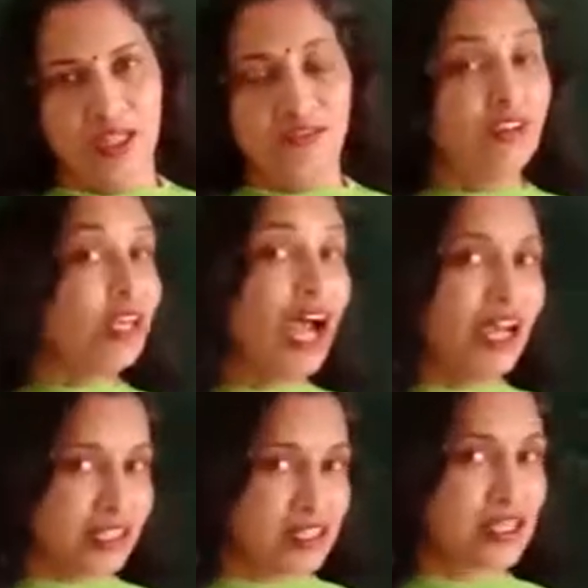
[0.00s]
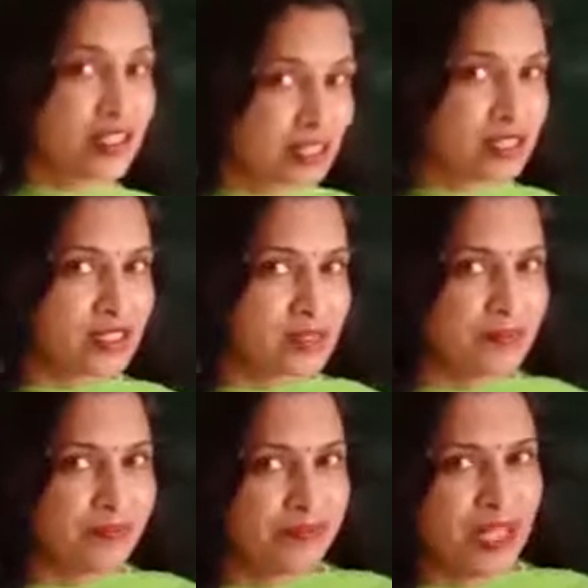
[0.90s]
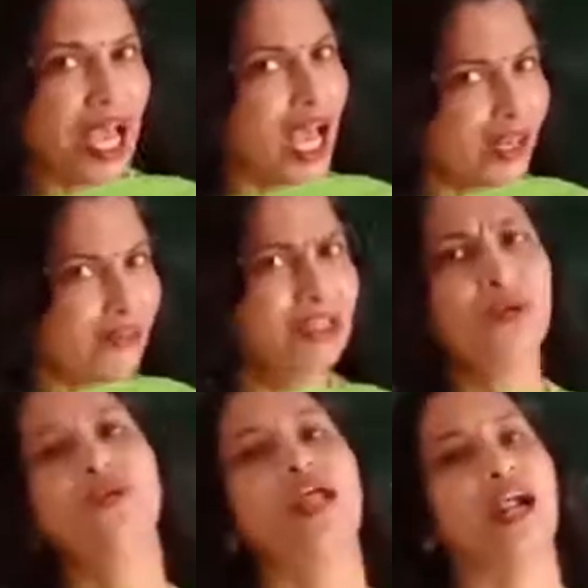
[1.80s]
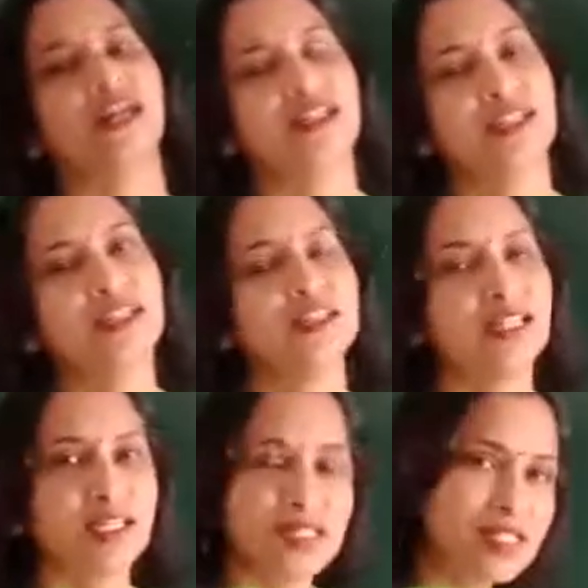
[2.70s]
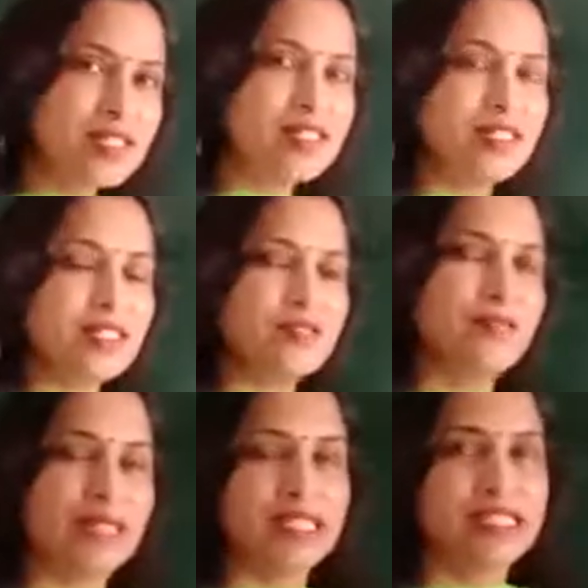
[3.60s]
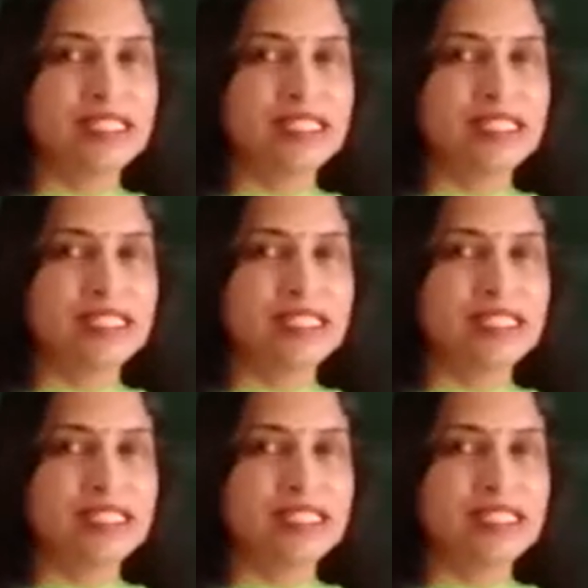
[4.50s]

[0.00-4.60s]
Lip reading: where R is the resistance. And we know that the resistance means